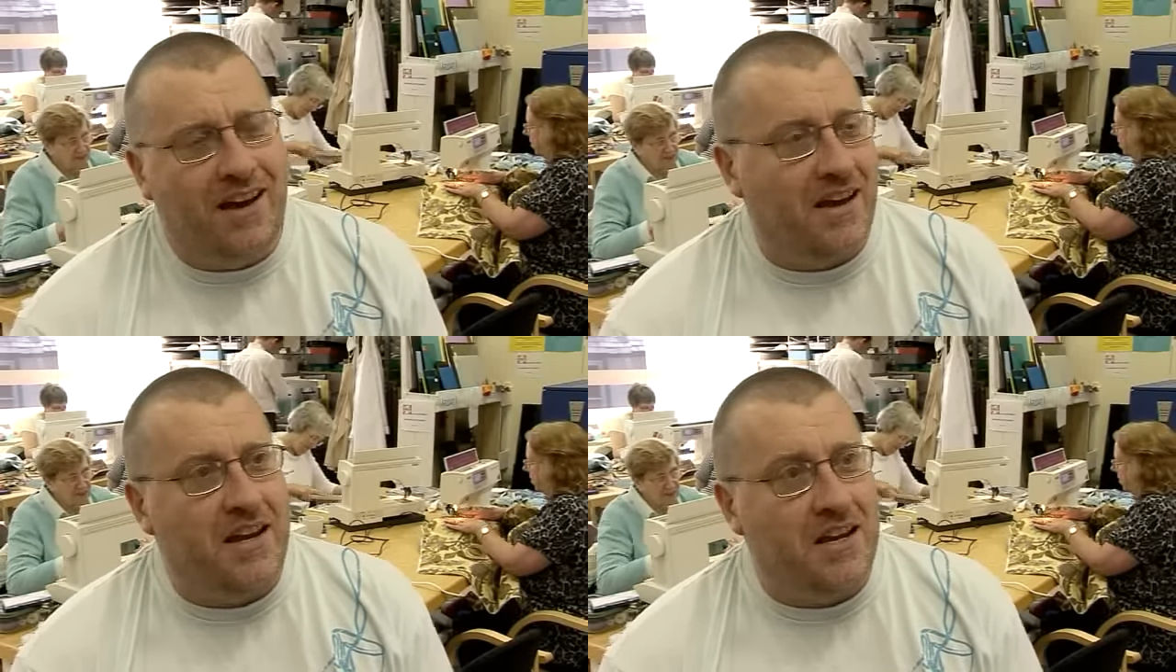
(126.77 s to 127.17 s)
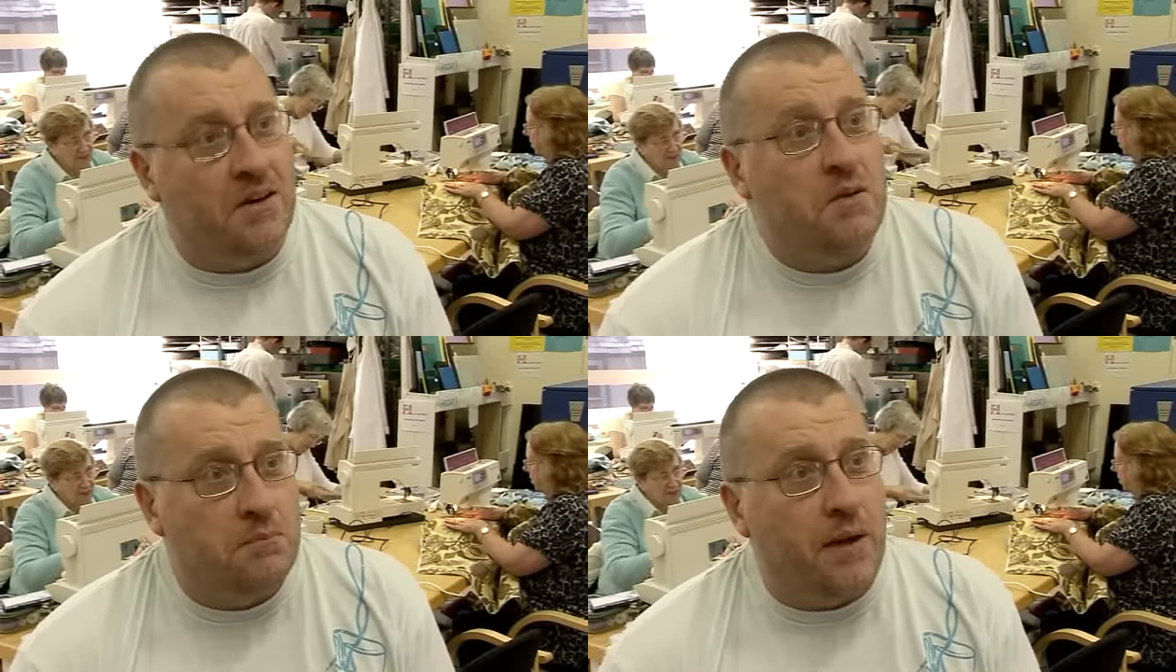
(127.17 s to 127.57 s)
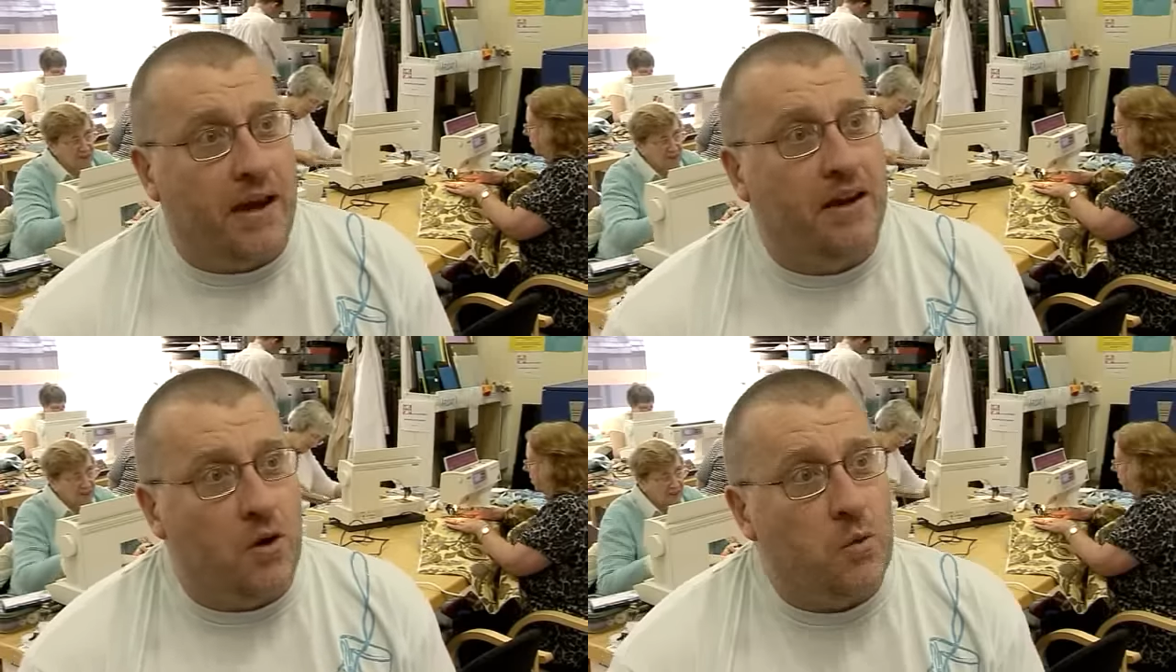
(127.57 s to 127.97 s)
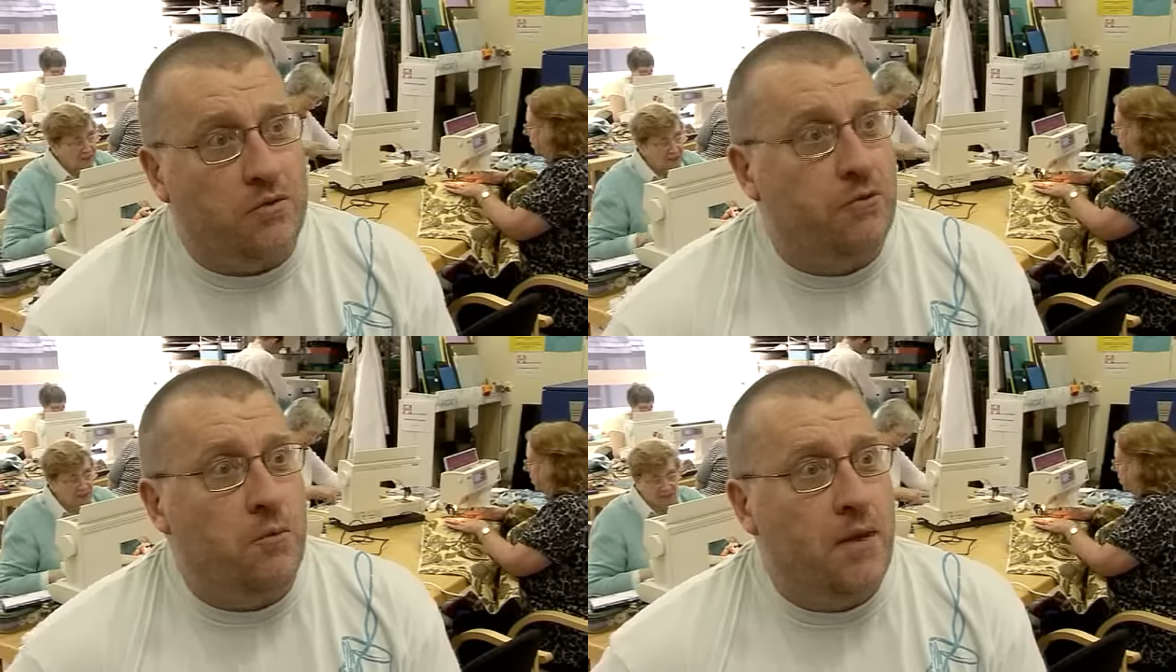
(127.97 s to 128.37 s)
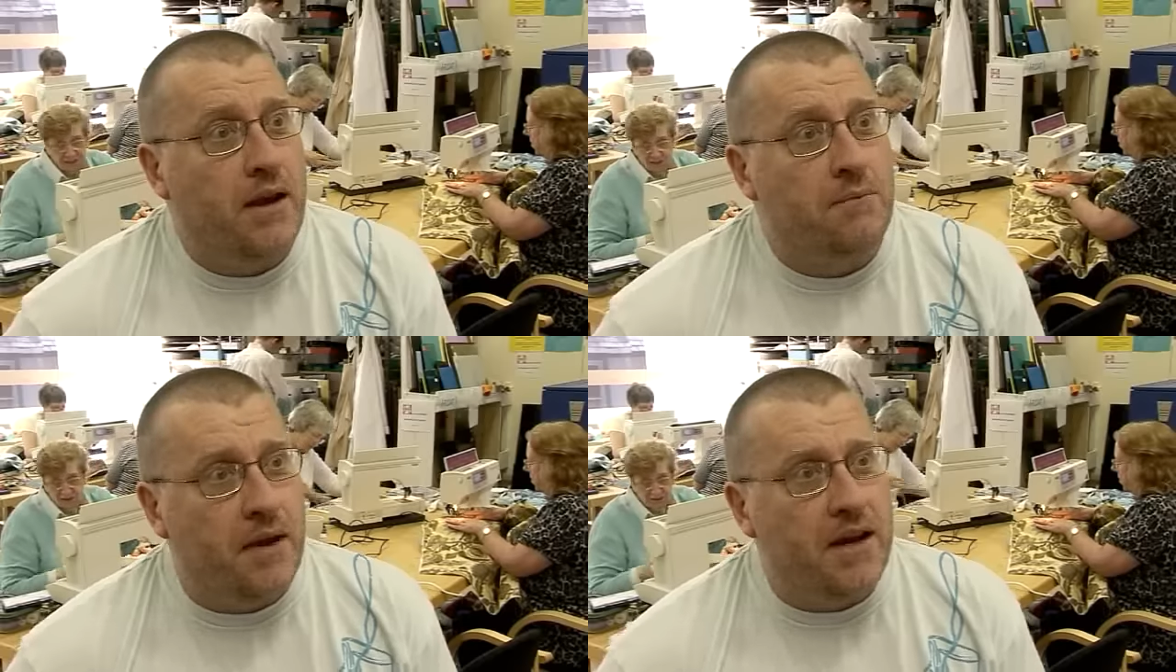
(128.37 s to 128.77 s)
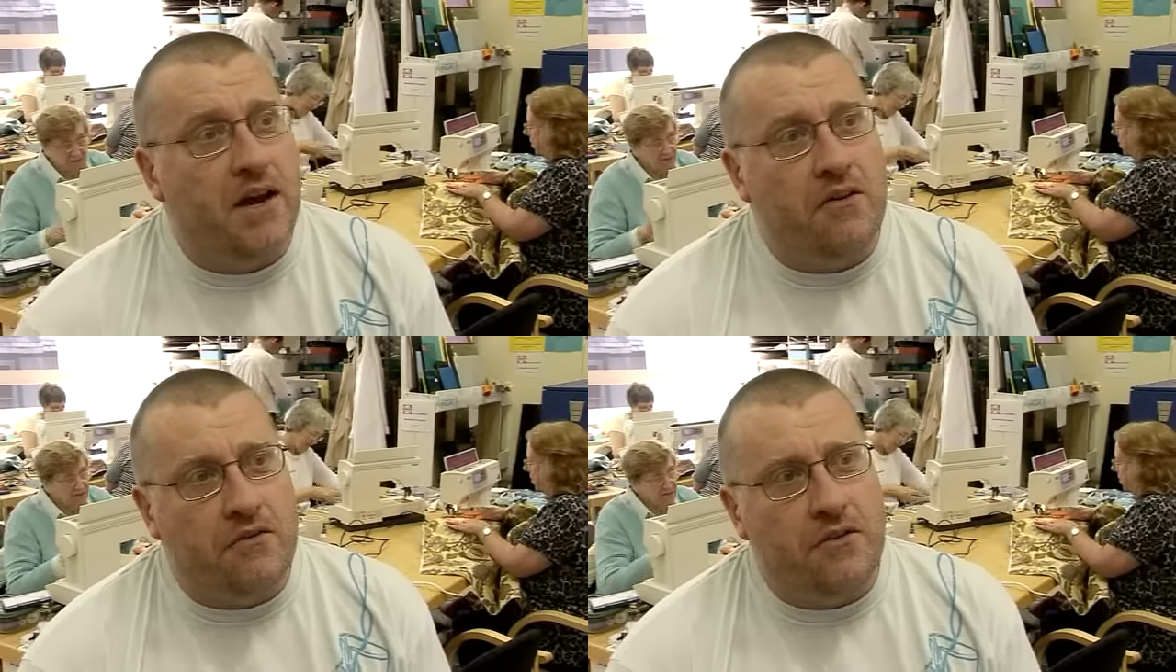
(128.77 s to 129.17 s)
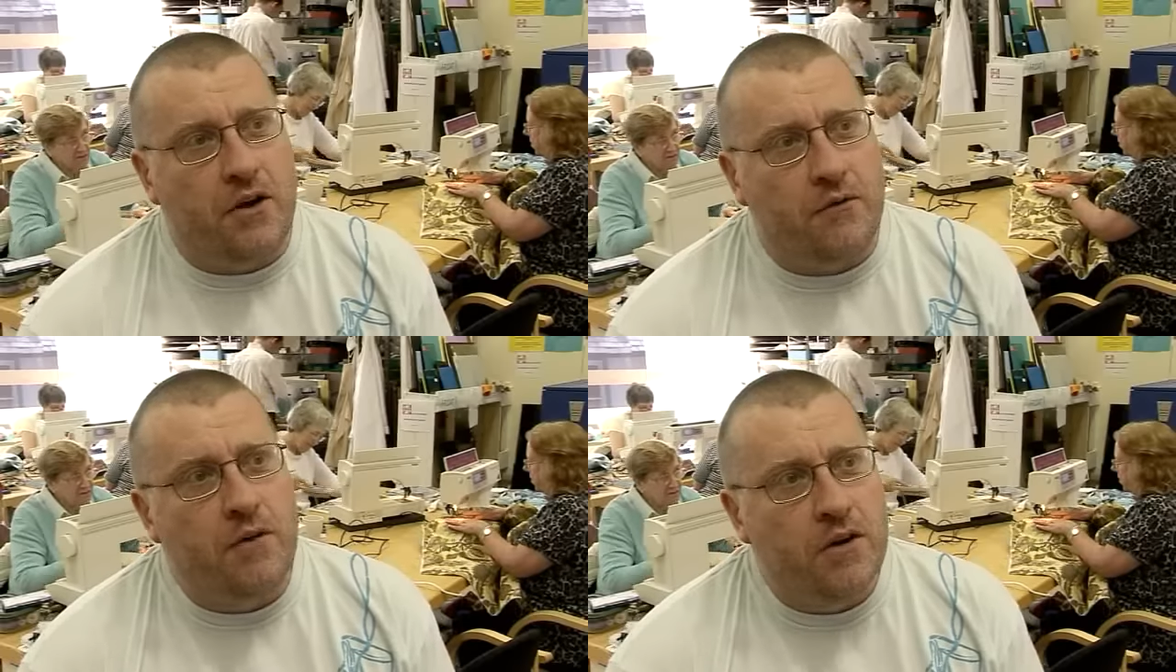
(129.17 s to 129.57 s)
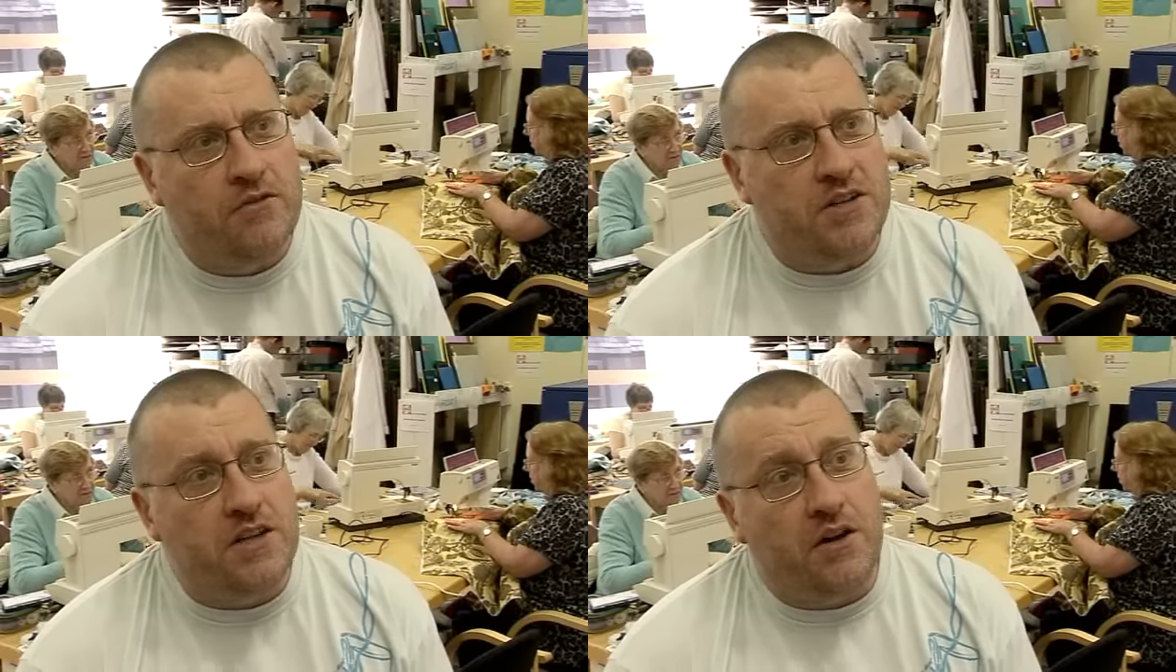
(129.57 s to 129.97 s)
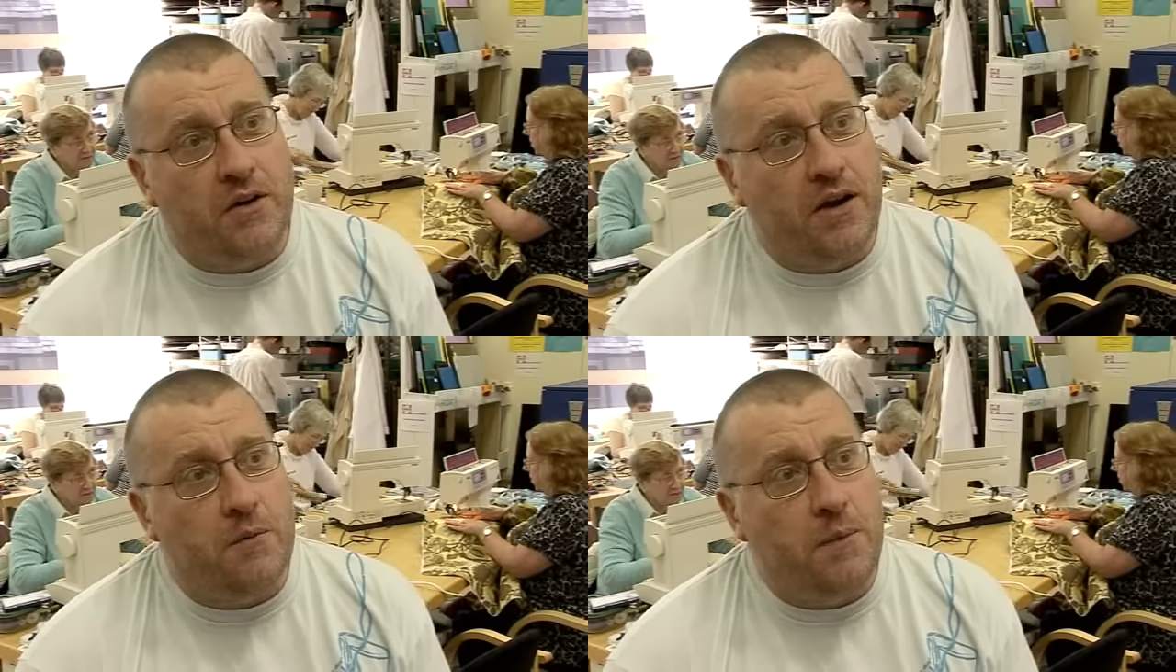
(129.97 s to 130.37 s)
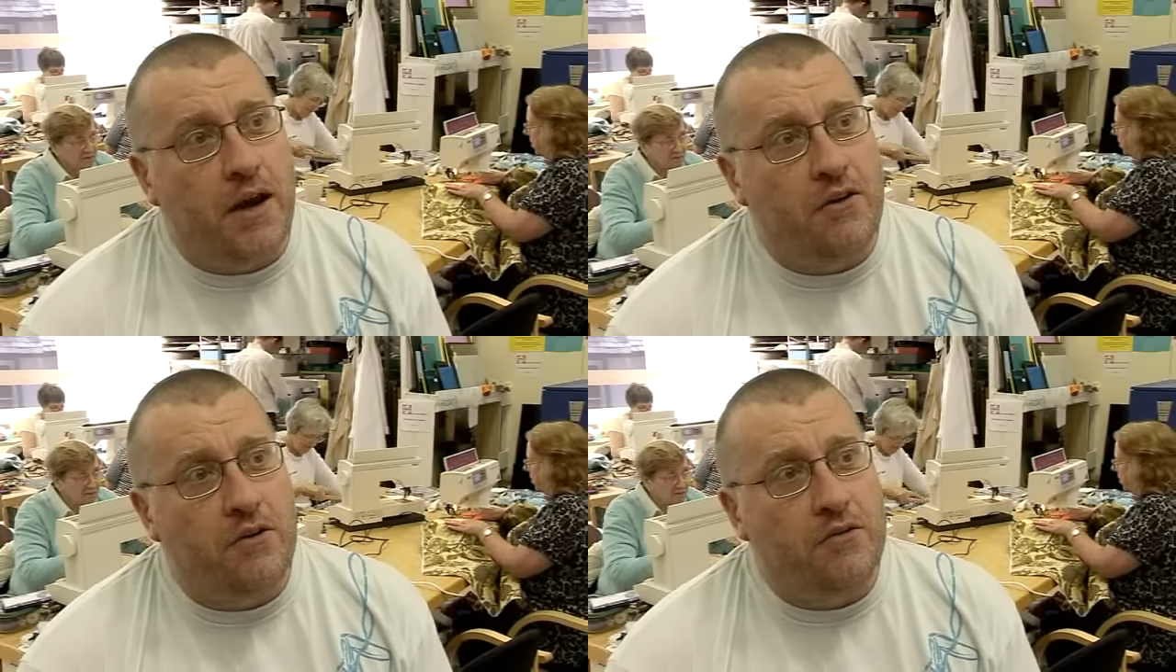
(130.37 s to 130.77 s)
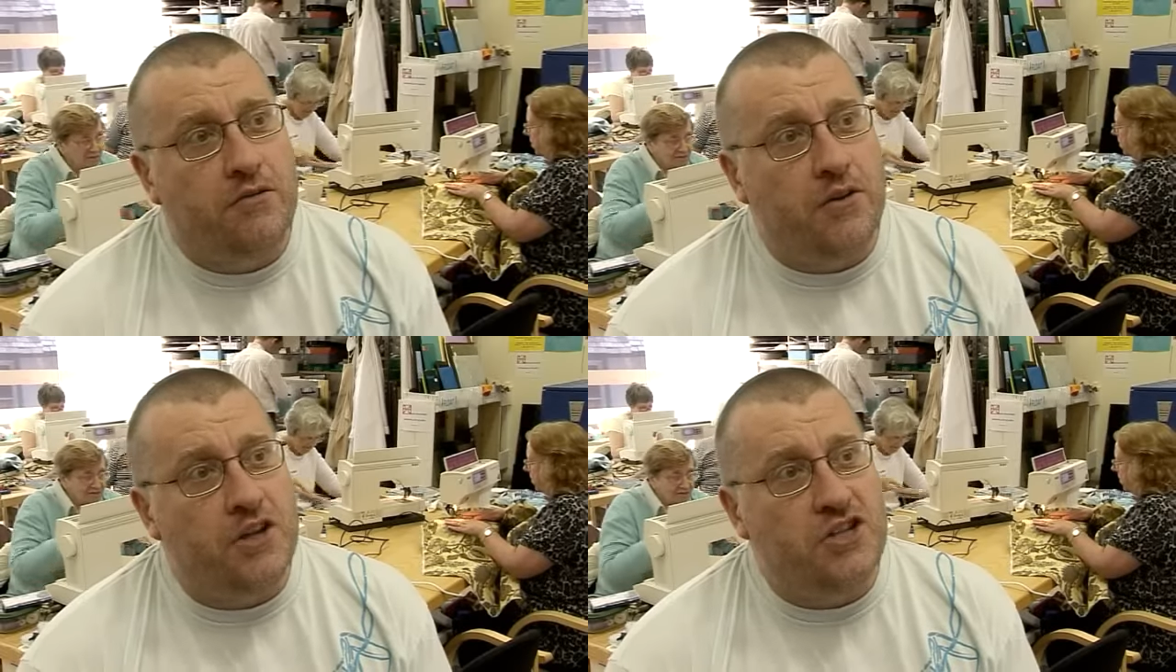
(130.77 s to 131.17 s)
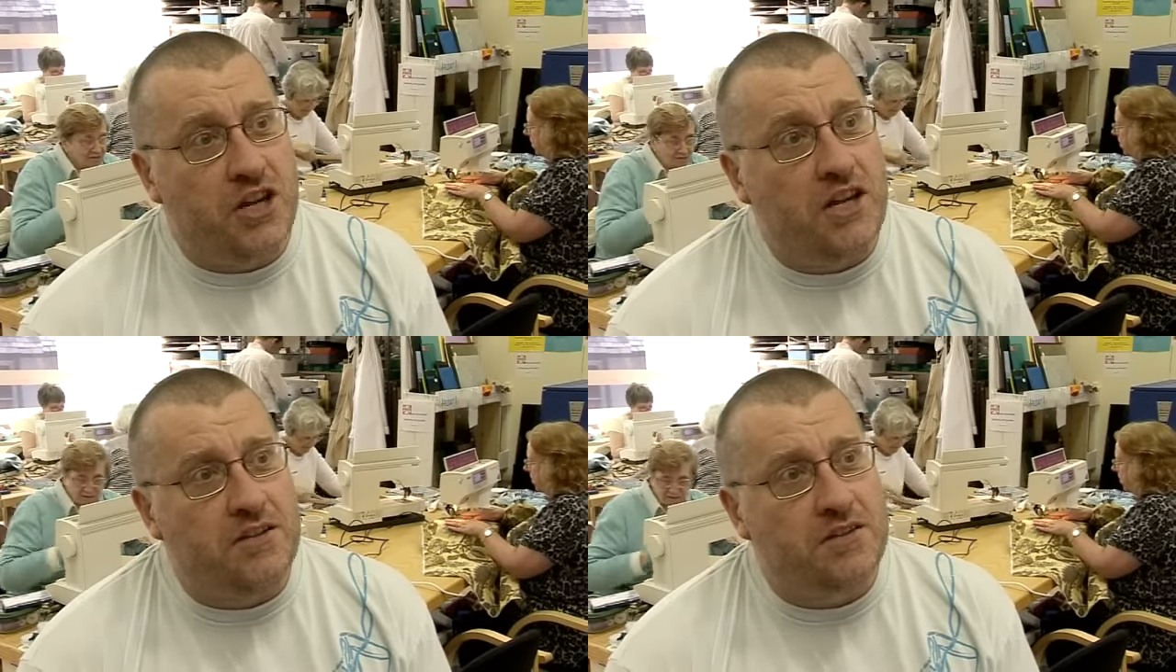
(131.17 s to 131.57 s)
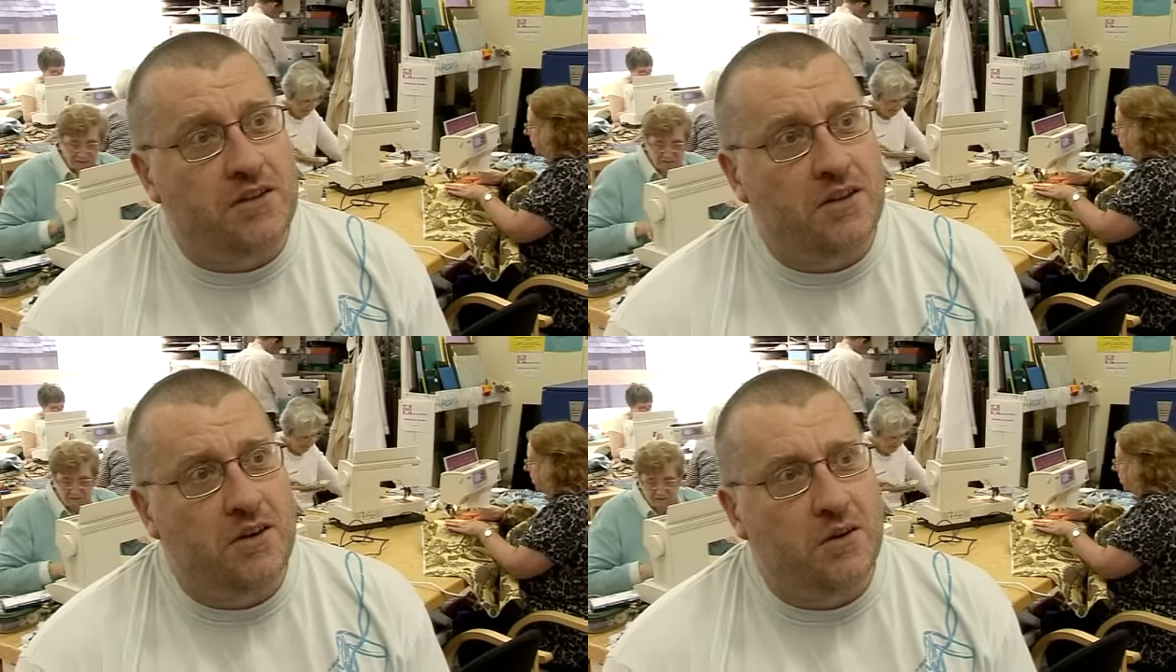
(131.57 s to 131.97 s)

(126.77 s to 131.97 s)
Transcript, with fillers: a bag holder for men made out of um, recycled out a pair of uh, jeans,